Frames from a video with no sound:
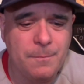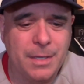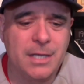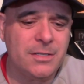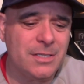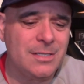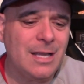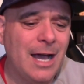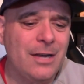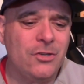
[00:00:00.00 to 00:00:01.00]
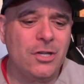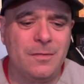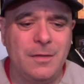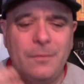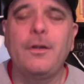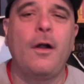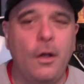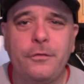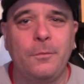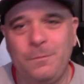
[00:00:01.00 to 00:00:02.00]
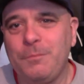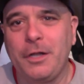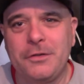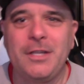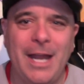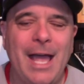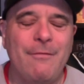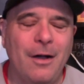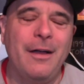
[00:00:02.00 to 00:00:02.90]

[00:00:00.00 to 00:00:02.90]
because it's not just, there are also players today have